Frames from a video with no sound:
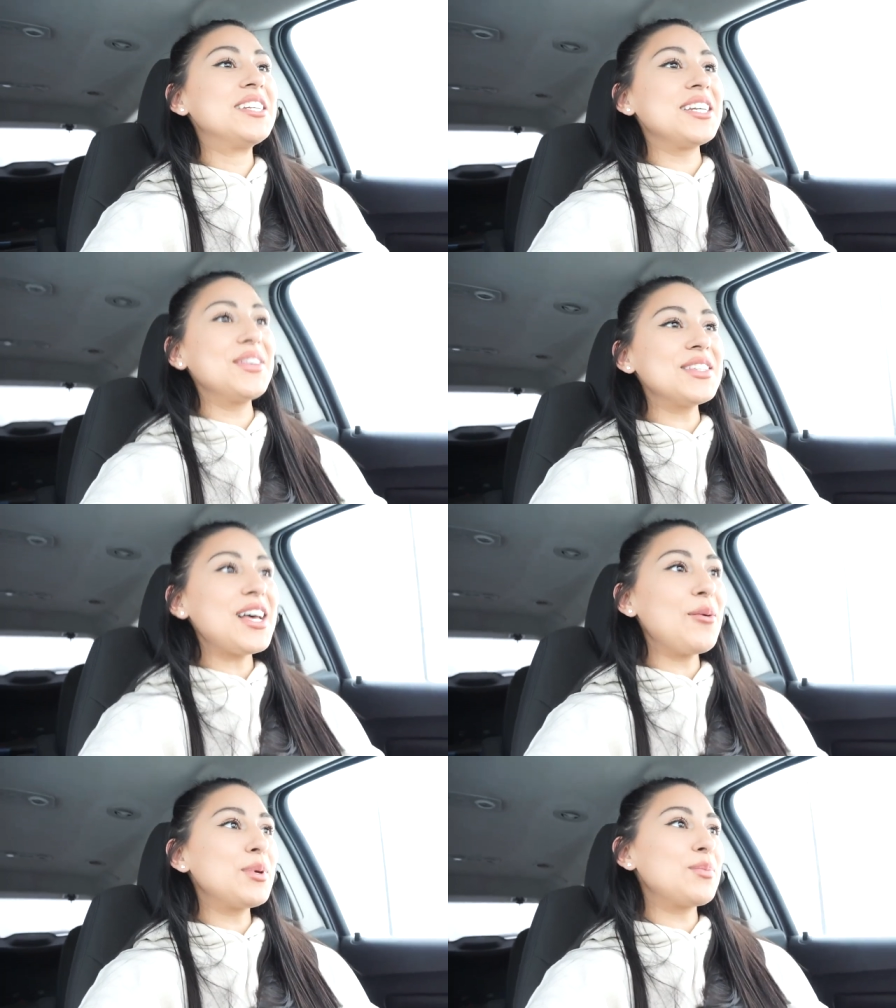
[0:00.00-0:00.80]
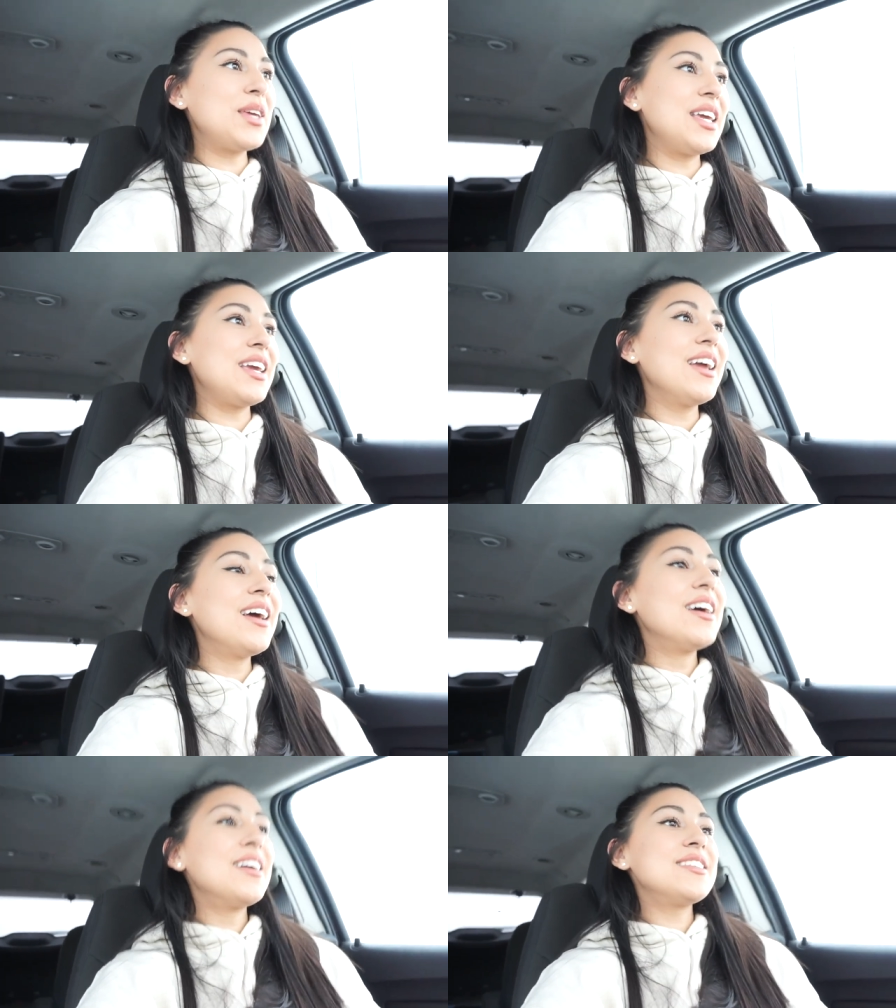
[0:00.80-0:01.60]
she was helping me
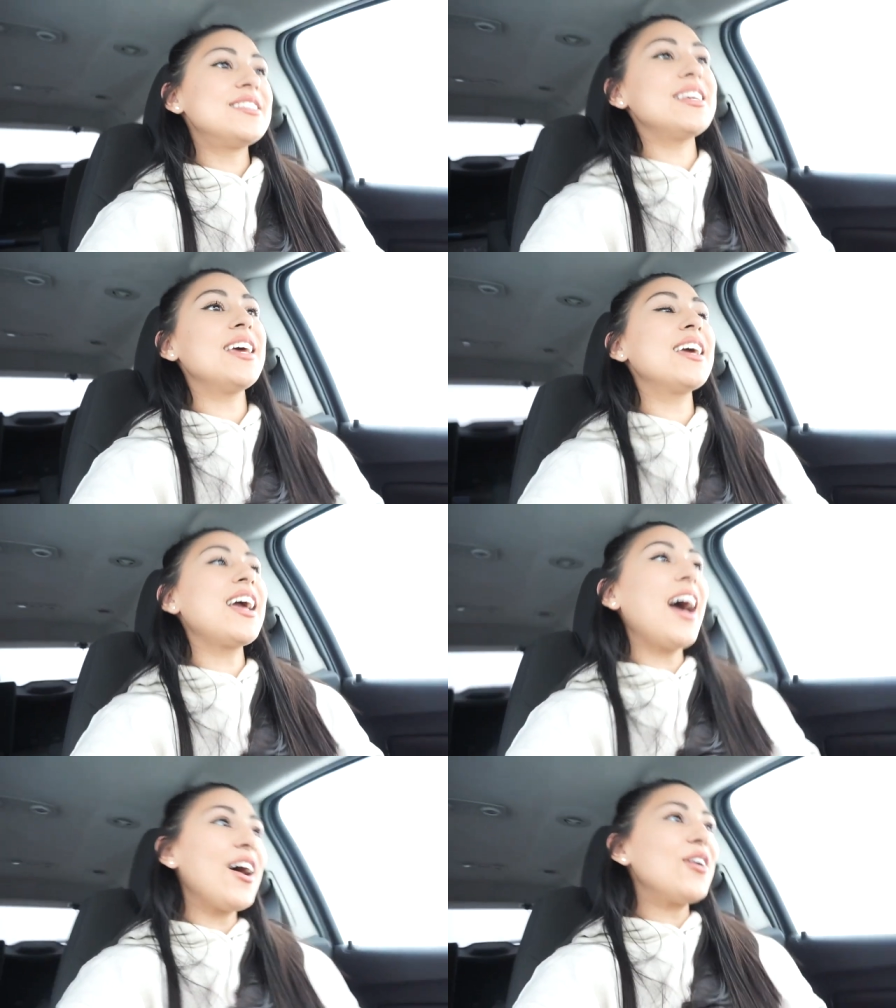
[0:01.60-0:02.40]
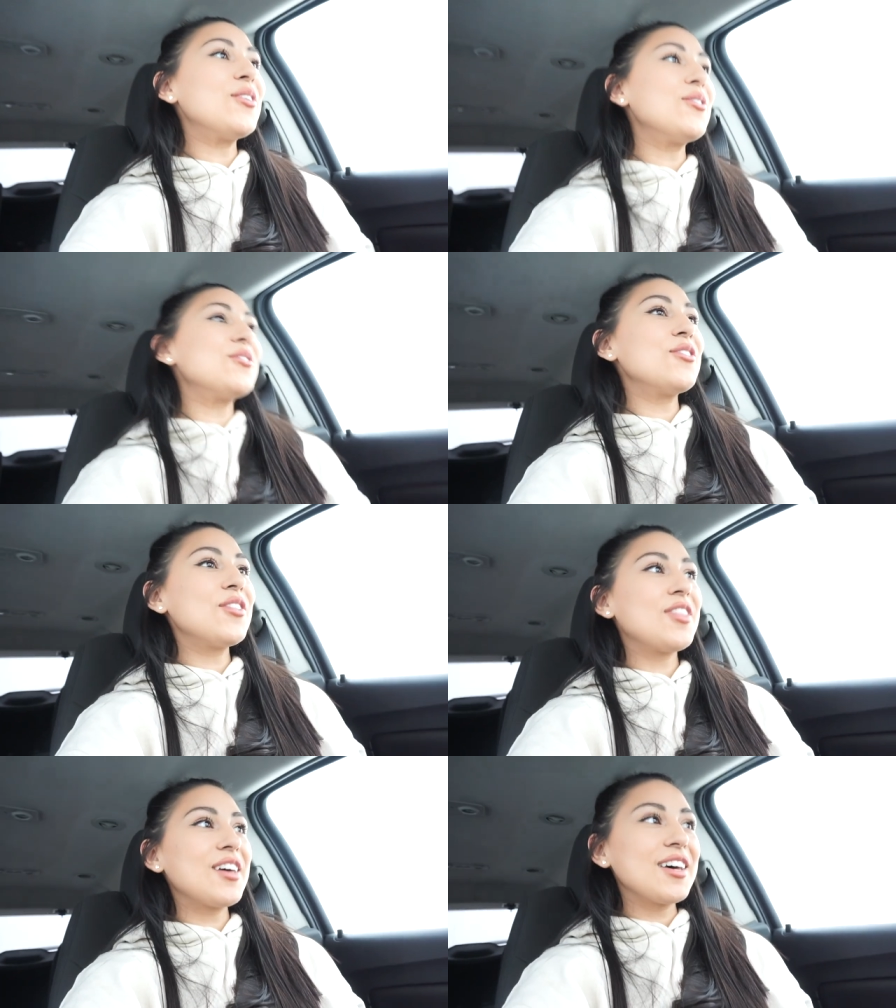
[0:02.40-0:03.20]
dig out
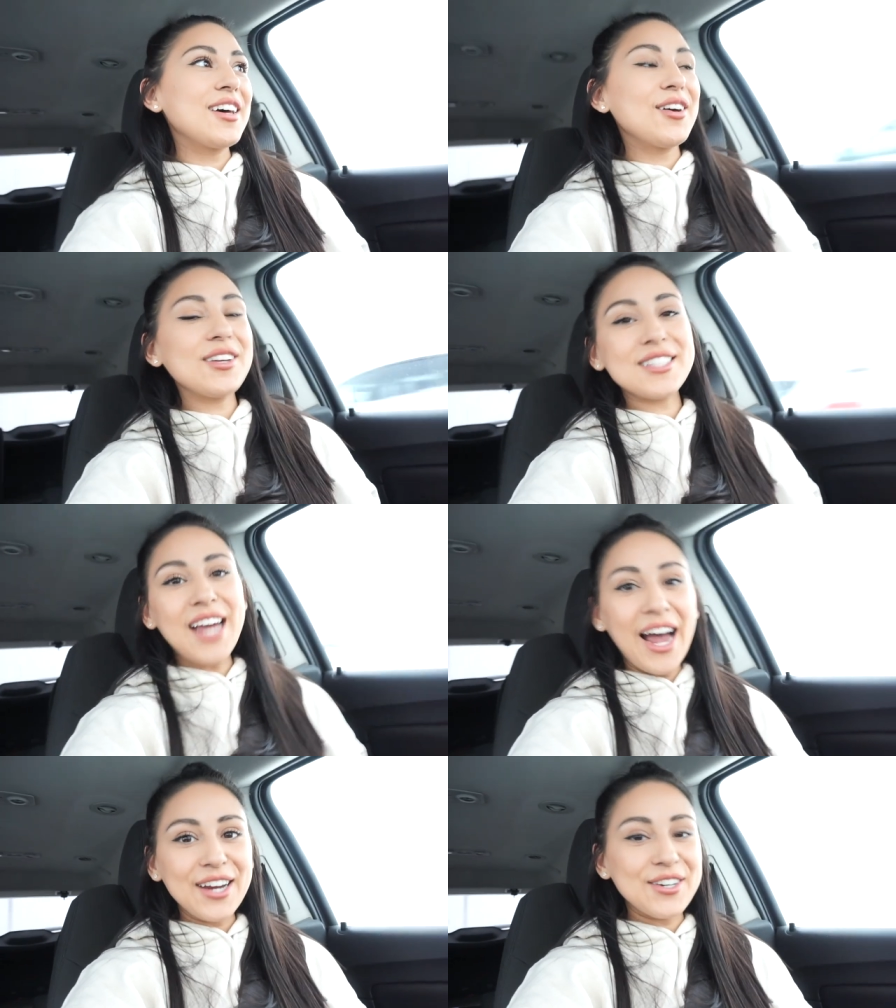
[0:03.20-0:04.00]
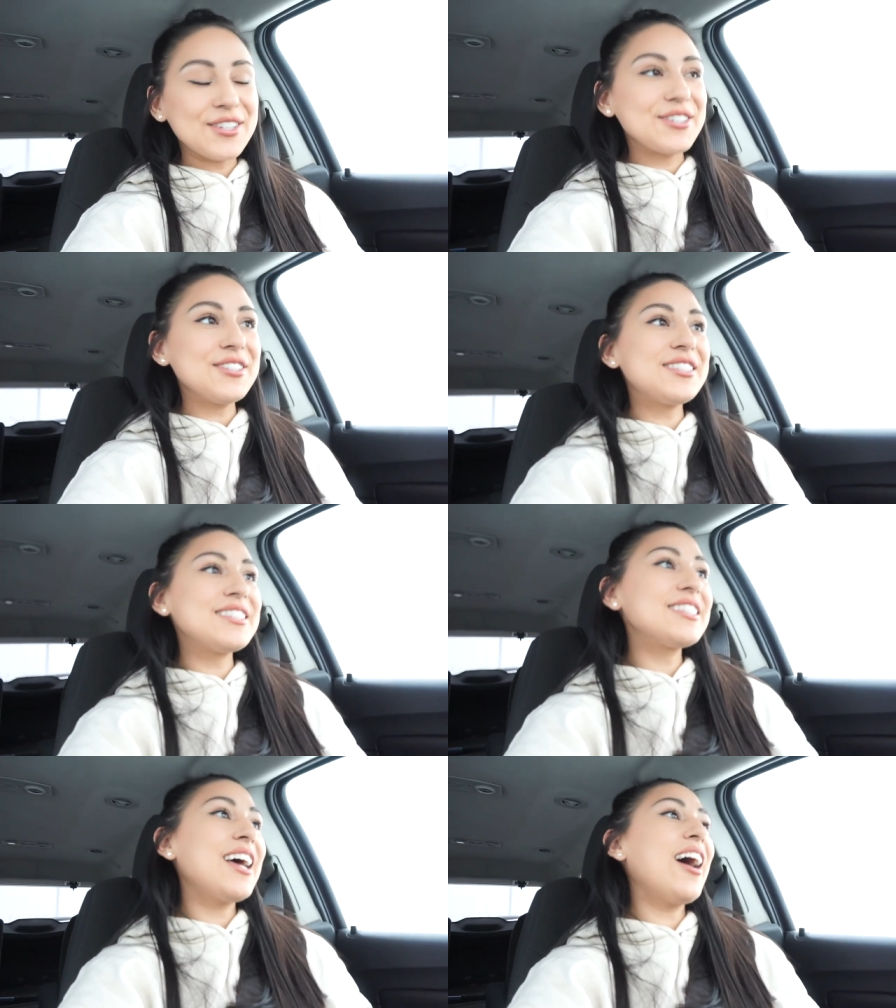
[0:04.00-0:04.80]
the tires
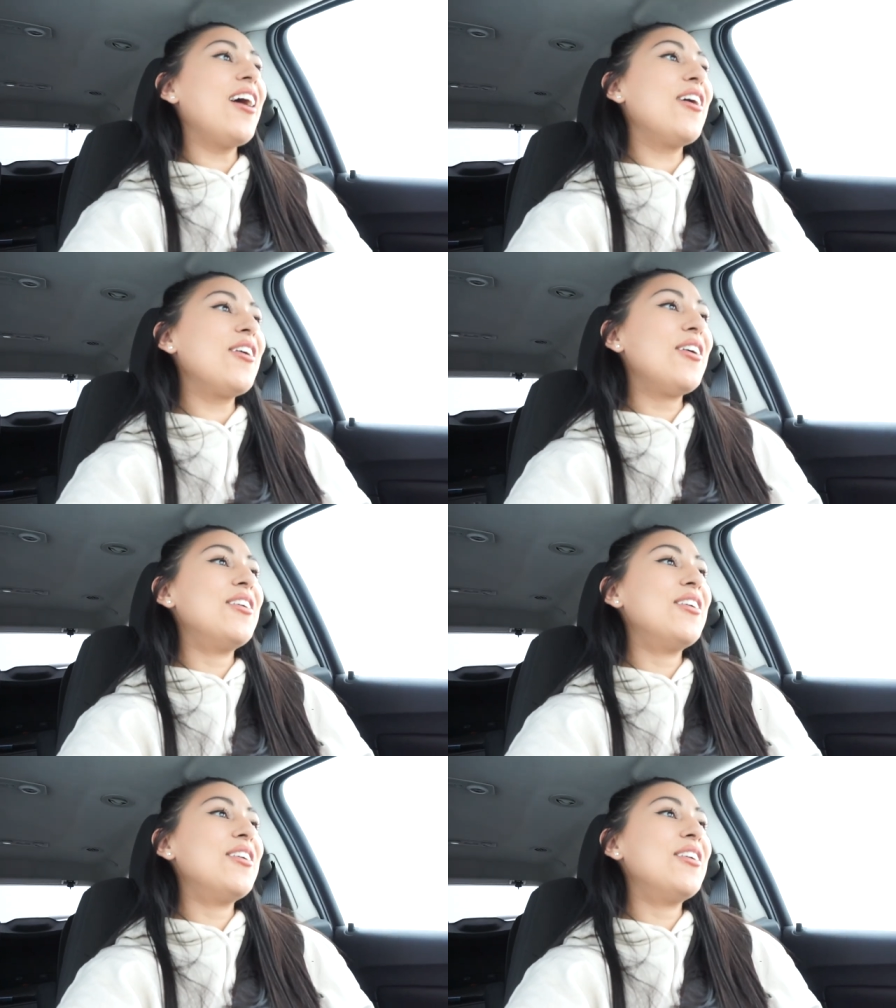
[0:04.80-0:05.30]
uh,